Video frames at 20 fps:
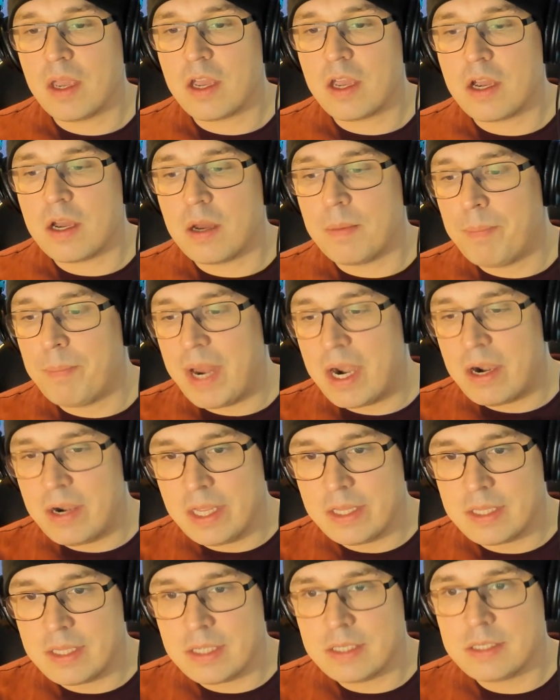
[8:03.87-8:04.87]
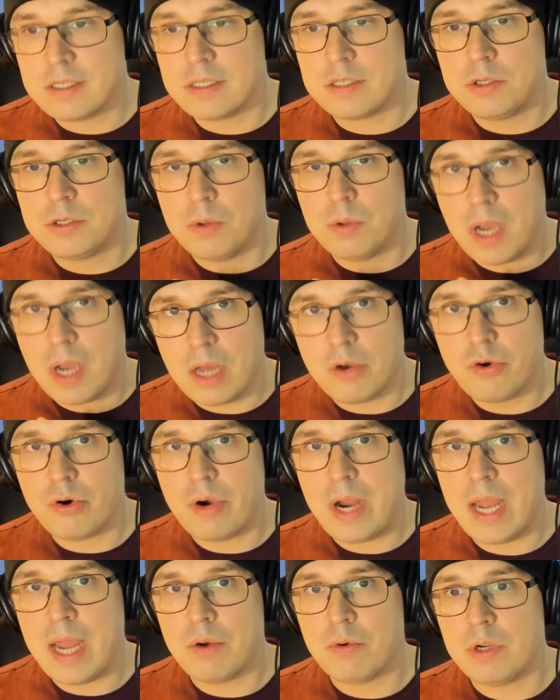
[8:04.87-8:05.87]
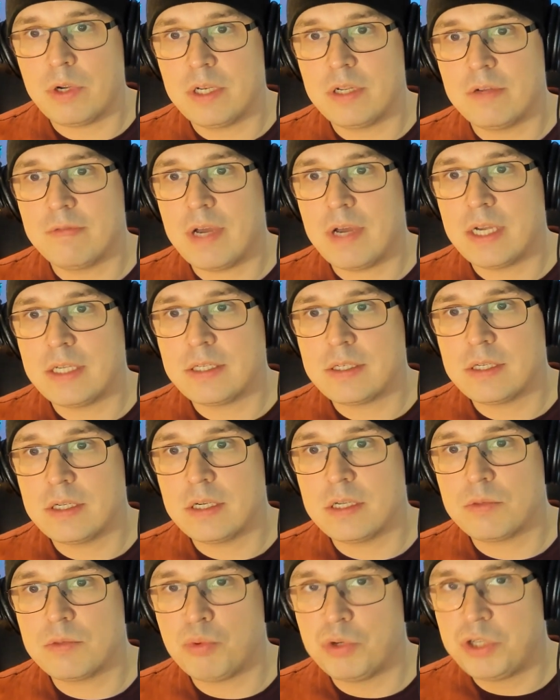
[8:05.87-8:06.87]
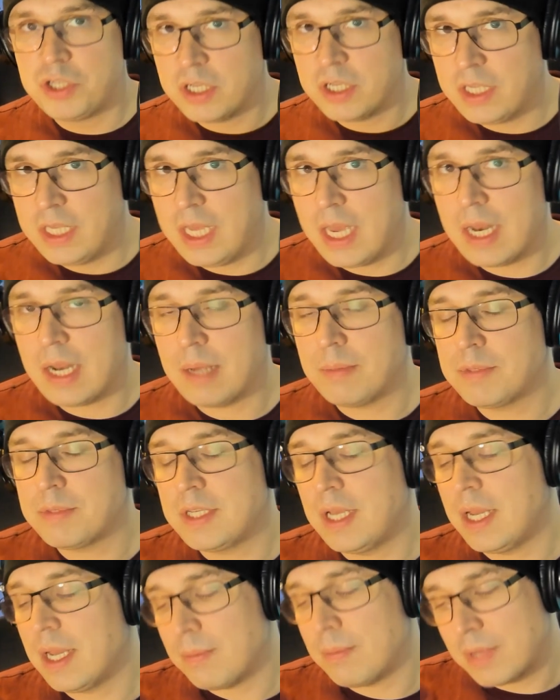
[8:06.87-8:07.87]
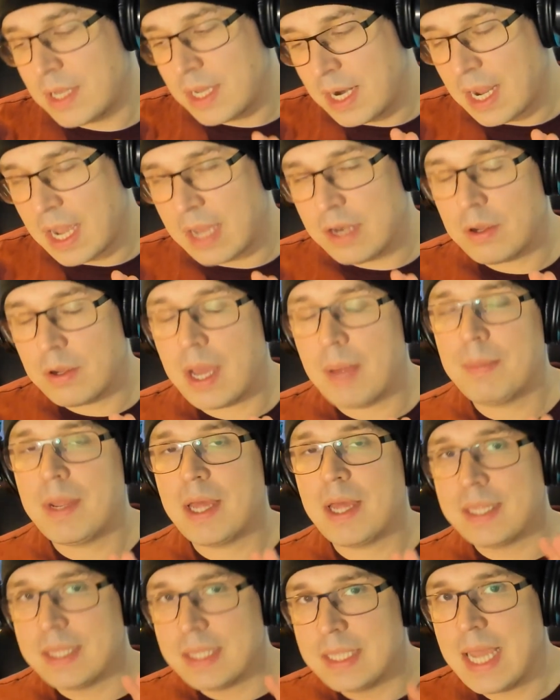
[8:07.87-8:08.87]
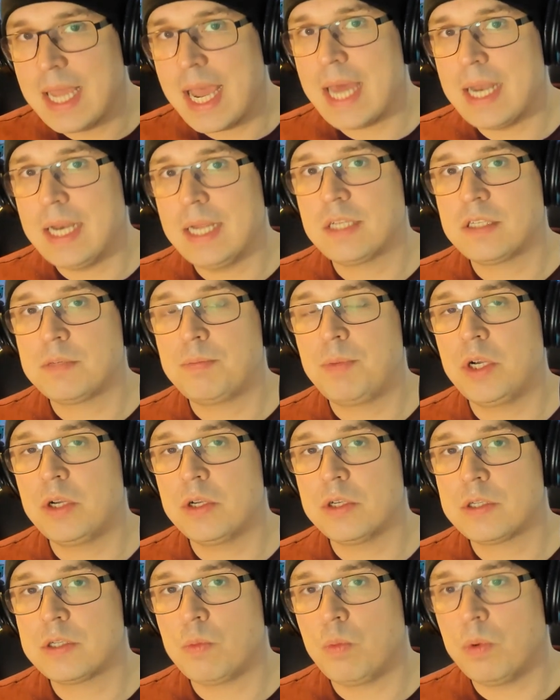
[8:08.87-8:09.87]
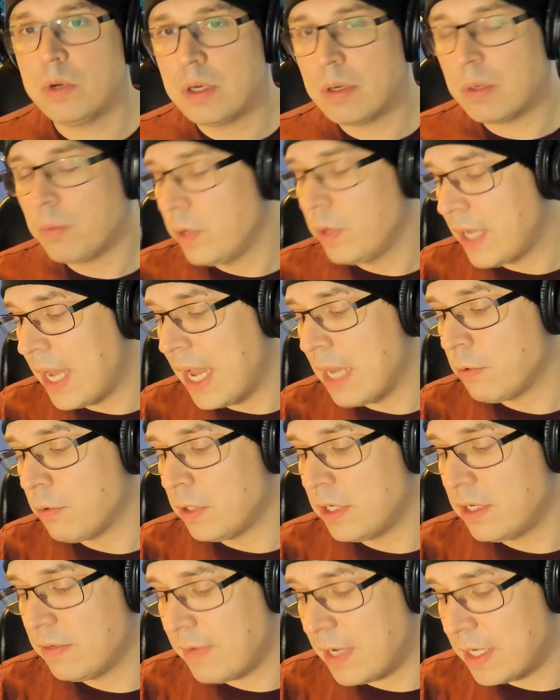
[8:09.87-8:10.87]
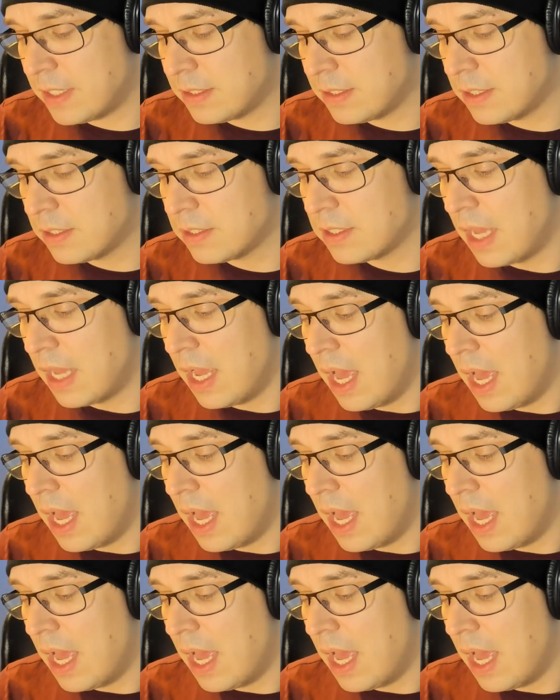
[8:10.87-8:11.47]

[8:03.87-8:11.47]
comparing this to other Android devices, which again, I'm saying I'm not that experienced with Android devices,